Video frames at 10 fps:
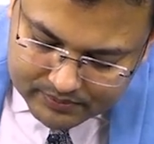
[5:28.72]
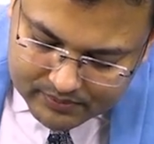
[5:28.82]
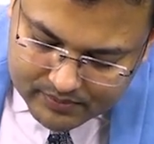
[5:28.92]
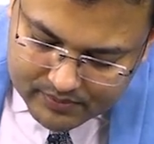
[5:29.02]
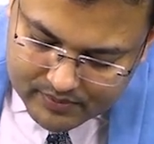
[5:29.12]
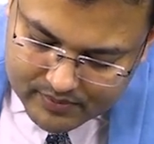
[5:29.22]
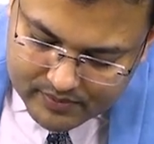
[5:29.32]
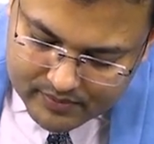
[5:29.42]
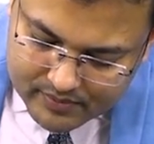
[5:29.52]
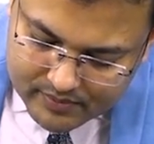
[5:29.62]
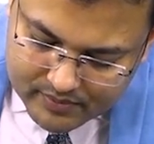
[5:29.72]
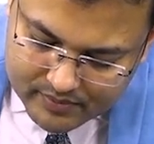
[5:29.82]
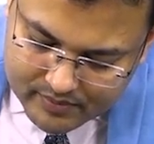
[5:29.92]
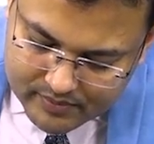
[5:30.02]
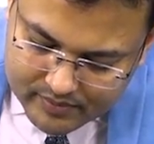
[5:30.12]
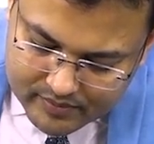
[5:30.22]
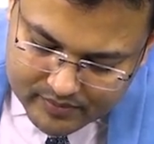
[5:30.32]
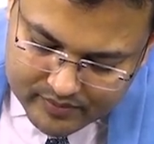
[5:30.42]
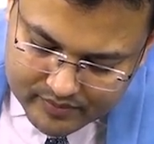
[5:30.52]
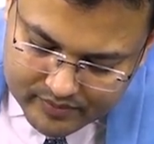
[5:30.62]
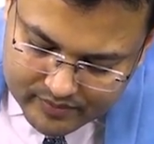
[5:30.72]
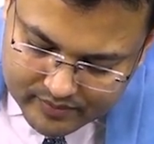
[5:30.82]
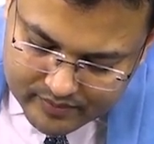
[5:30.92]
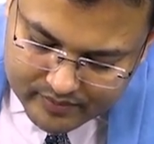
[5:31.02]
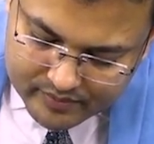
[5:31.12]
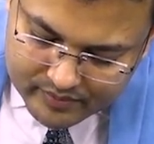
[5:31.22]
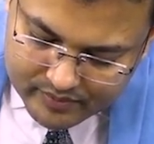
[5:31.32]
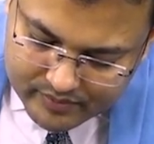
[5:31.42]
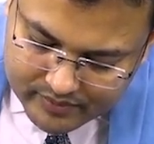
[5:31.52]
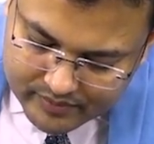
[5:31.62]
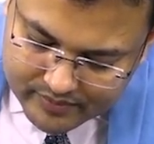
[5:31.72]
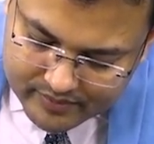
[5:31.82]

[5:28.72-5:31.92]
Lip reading: No one is speaking in this clip.